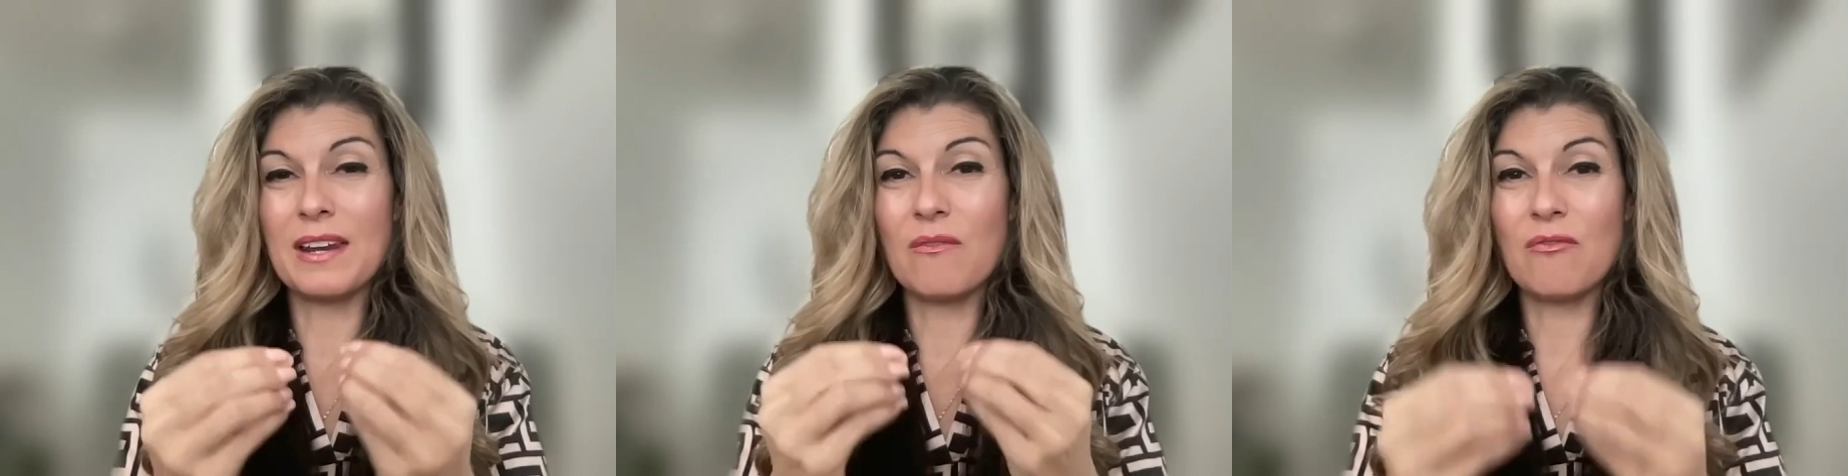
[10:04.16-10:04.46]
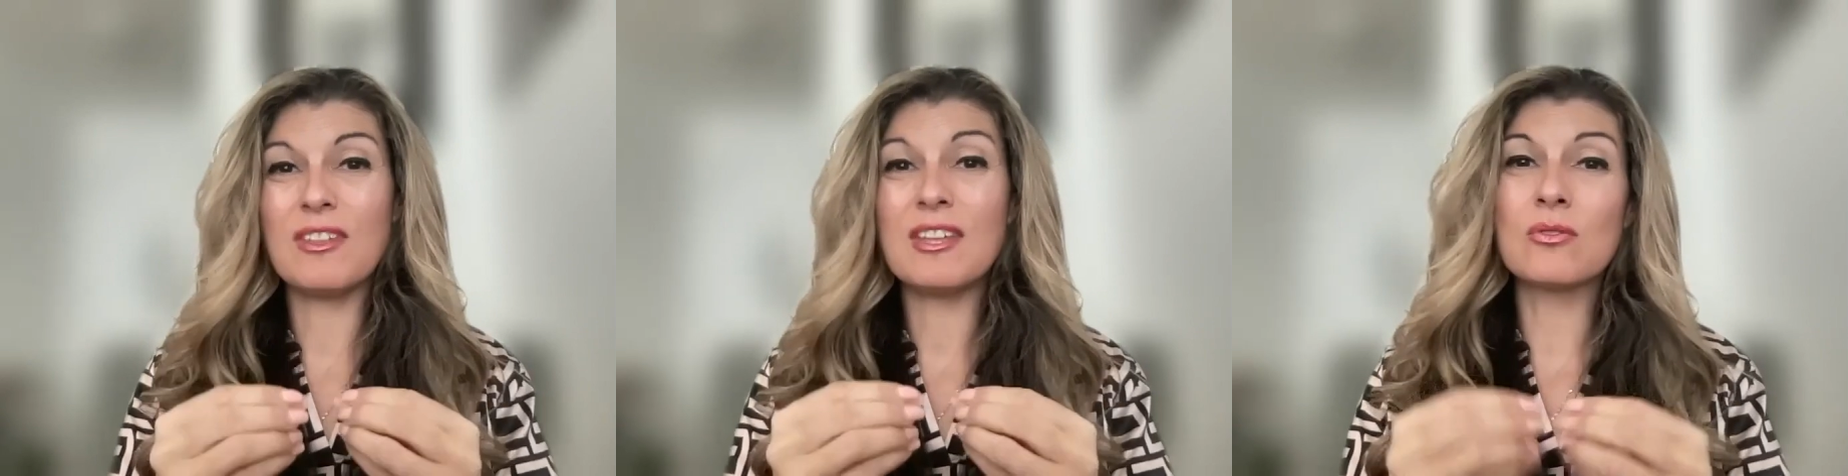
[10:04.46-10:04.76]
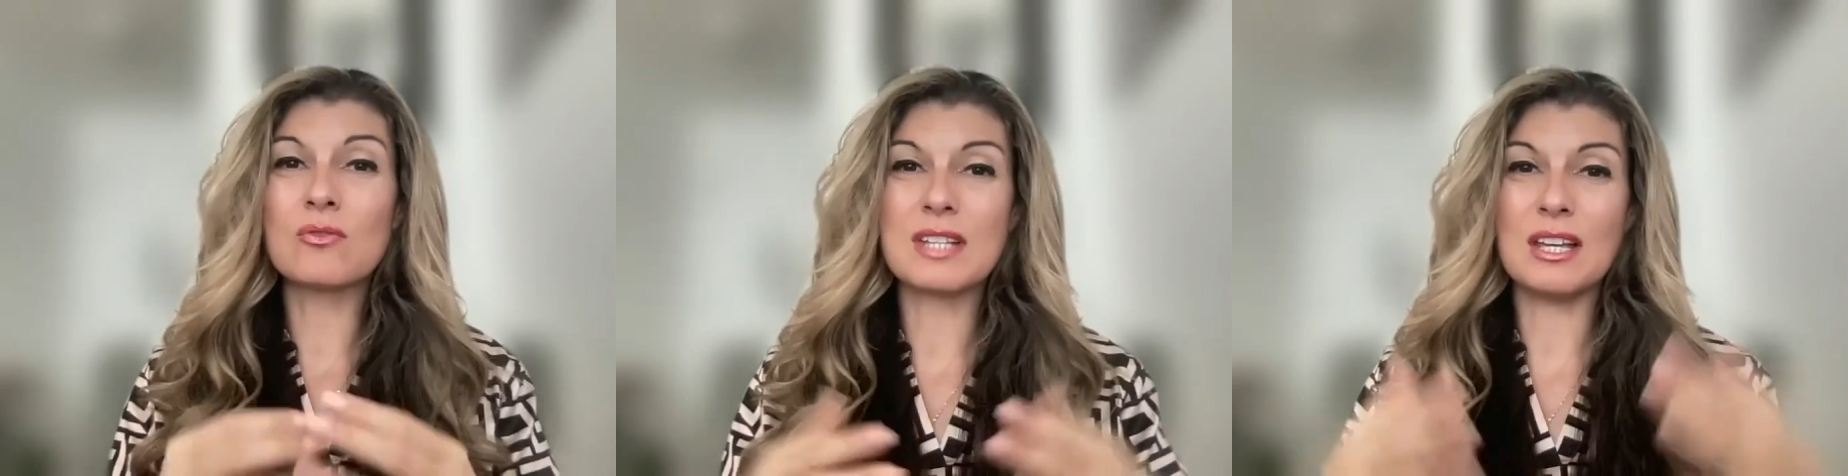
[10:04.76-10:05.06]
that it
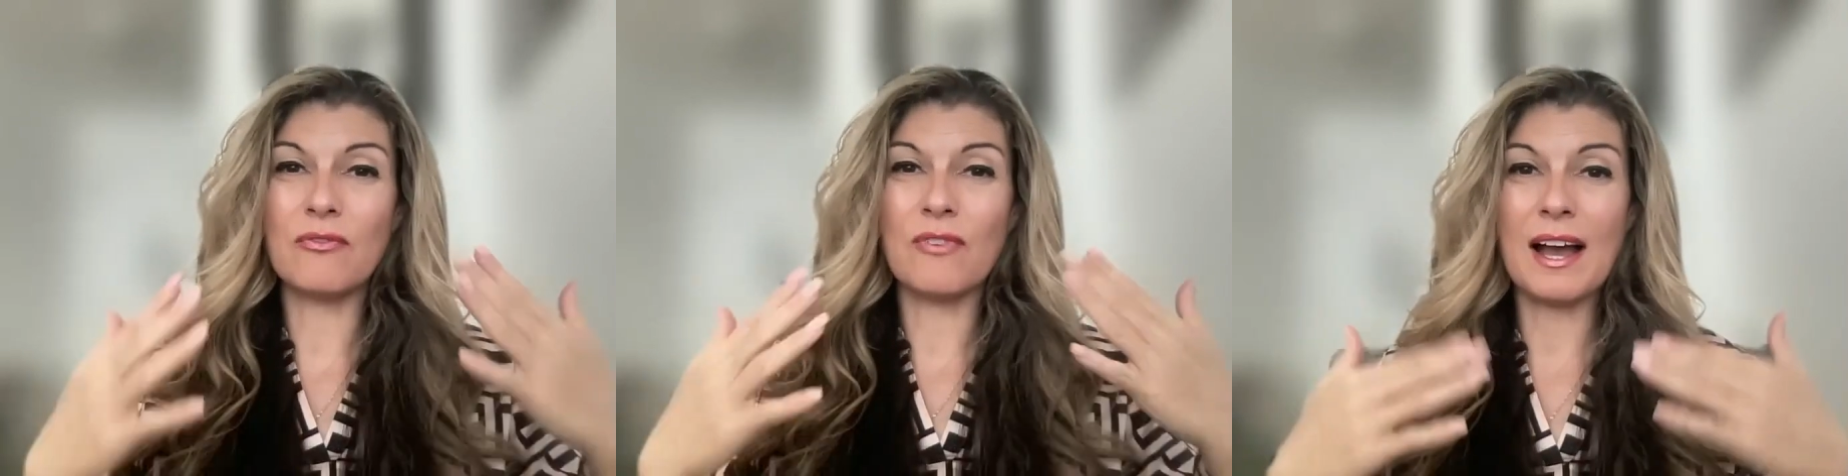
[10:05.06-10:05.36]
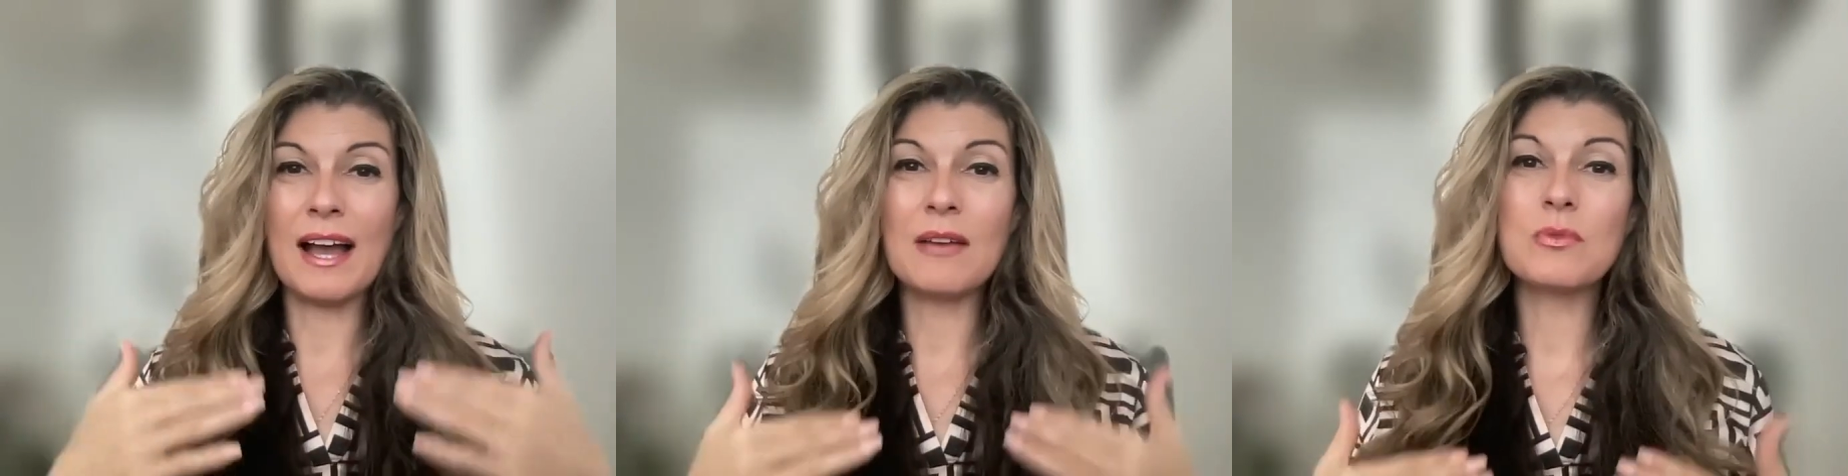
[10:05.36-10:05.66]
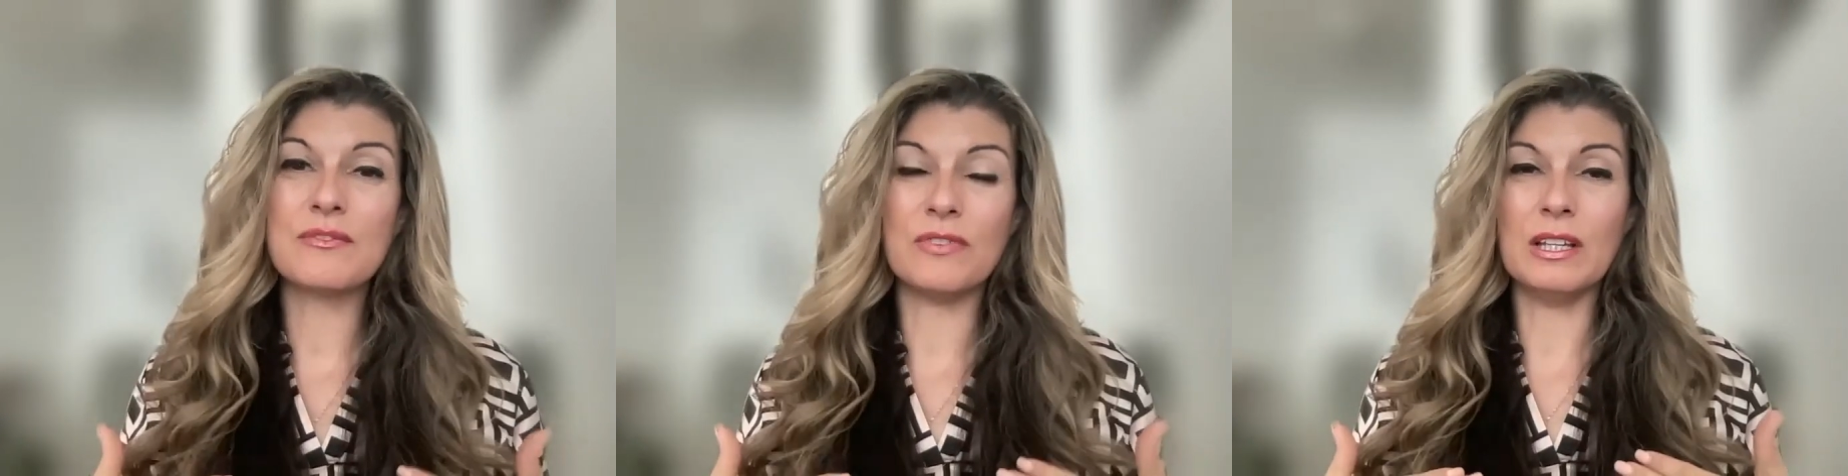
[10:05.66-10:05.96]
feels, if I
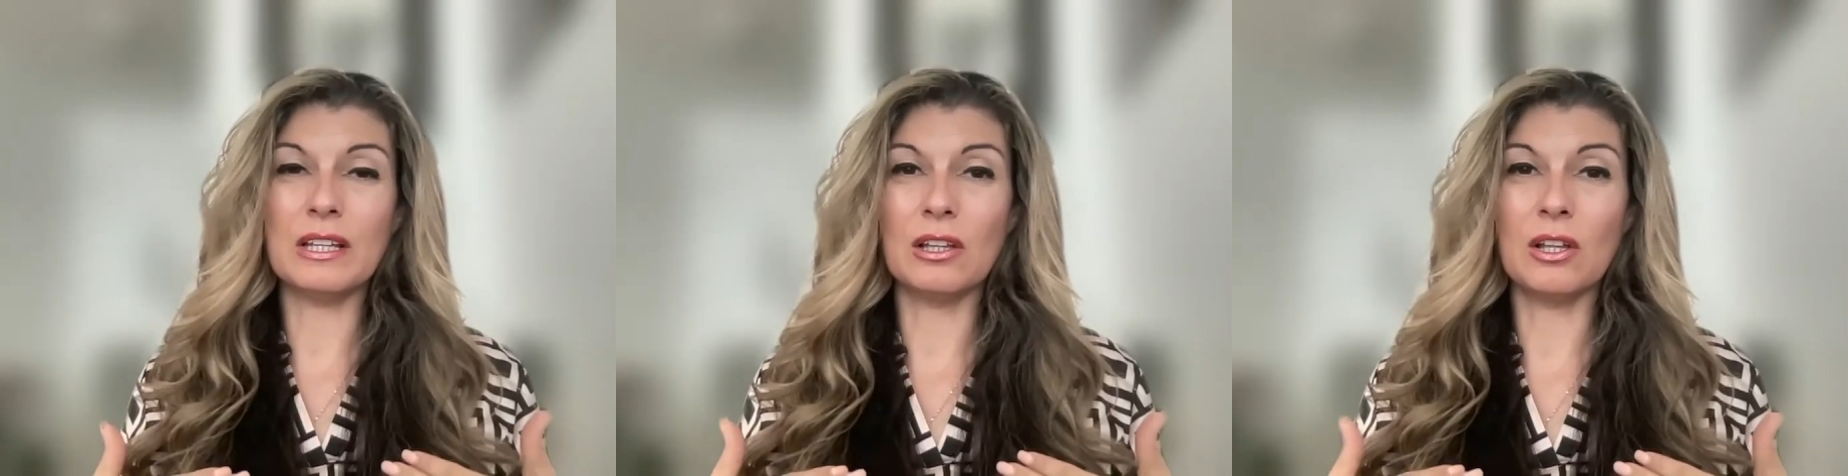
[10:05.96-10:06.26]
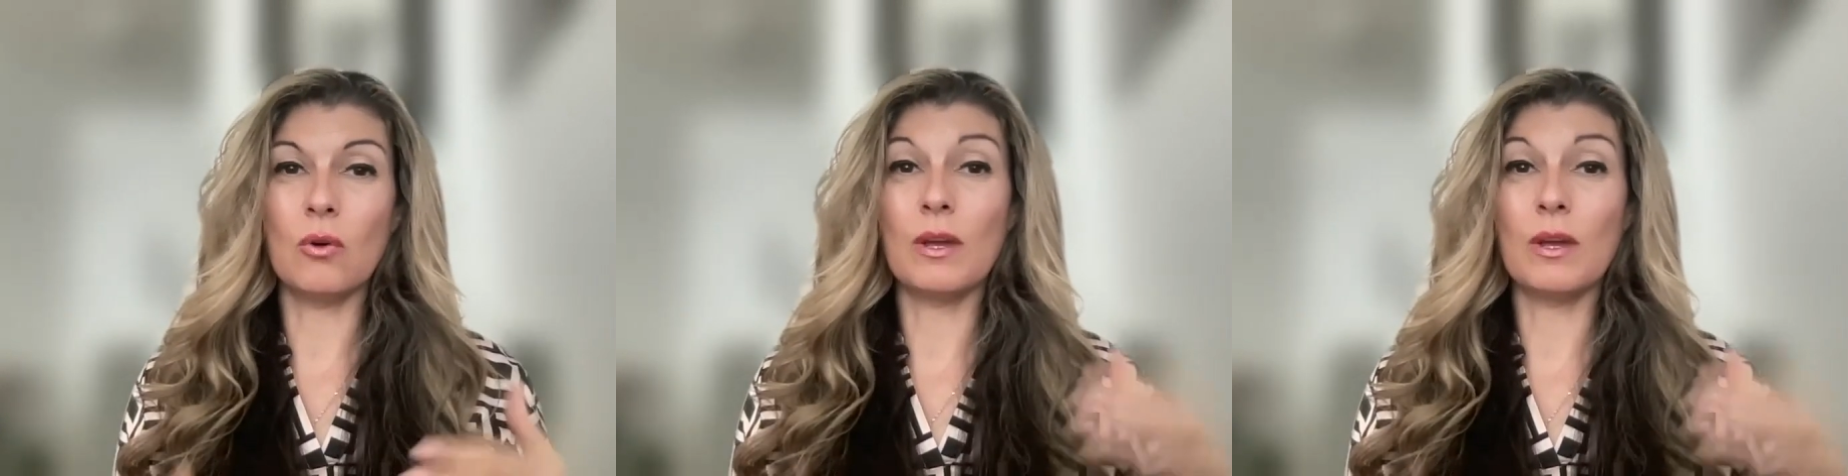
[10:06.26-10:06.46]
was feeling low,